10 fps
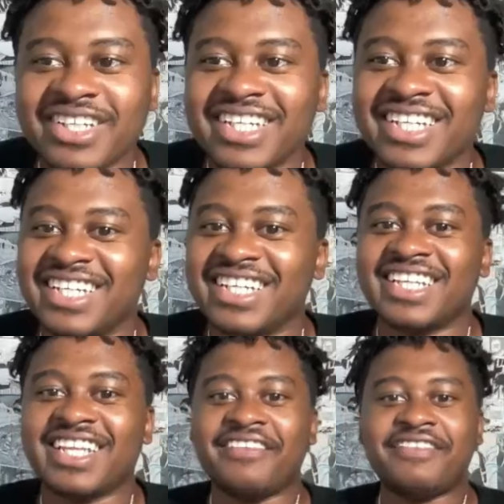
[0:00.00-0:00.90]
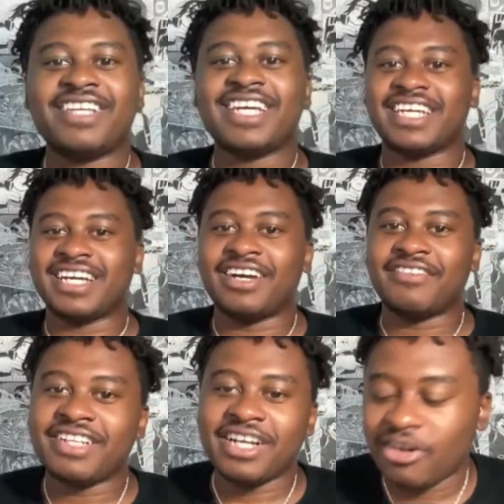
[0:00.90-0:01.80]
yeah, I feel like I
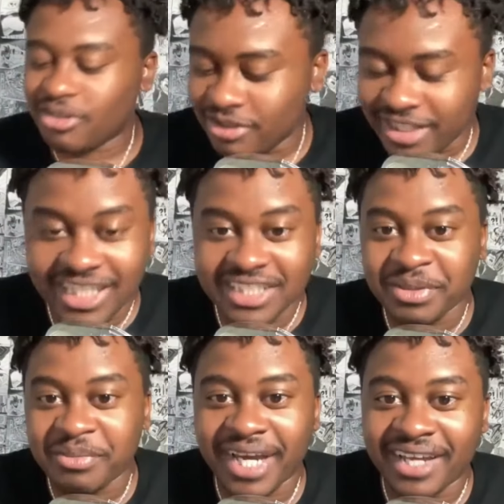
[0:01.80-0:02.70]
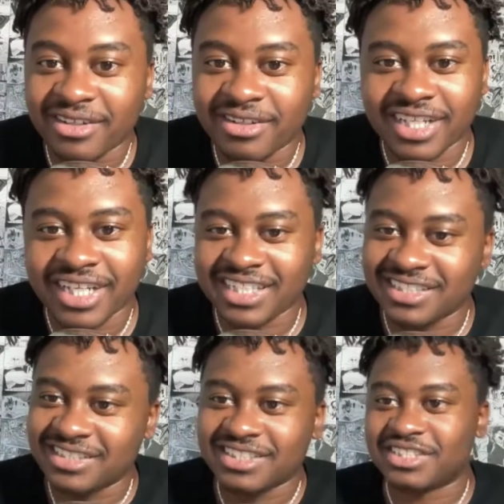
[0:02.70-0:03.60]
feel like all little kids be bad though, like
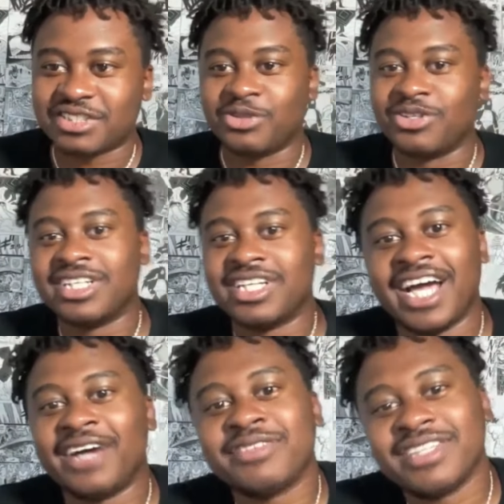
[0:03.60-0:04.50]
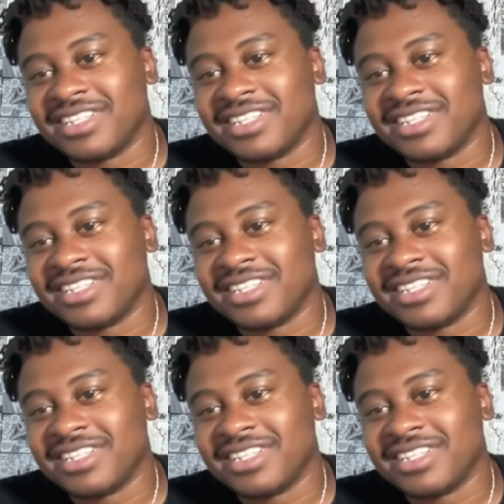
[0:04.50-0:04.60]
in the school. I was,